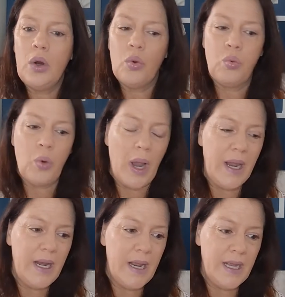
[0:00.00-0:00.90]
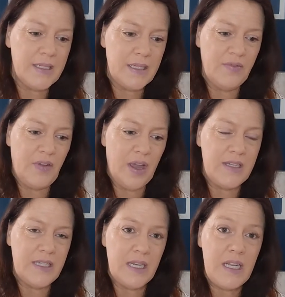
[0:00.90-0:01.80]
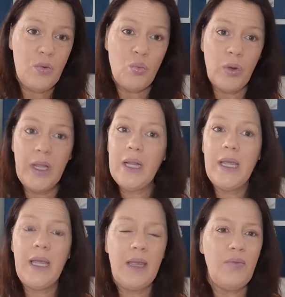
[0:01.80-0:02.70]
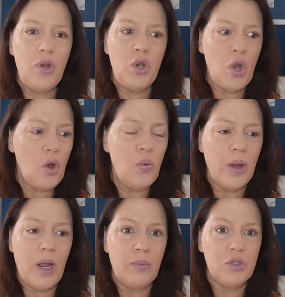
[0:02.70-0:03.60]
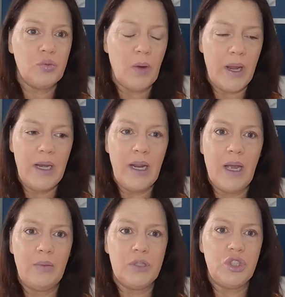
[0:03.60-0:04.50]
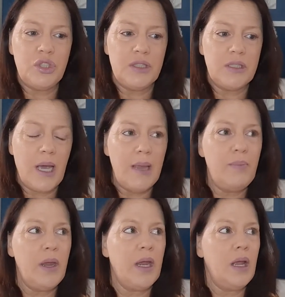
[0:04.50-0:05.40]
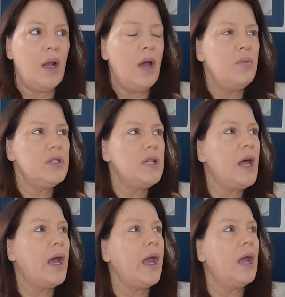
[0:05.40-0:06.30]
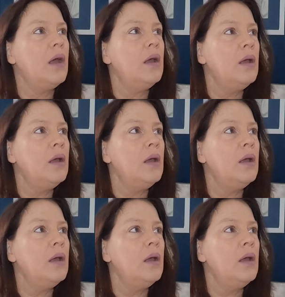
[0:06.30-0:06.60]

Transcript: writing as if I didn't really even know what I was writing. I was just typing, and I was like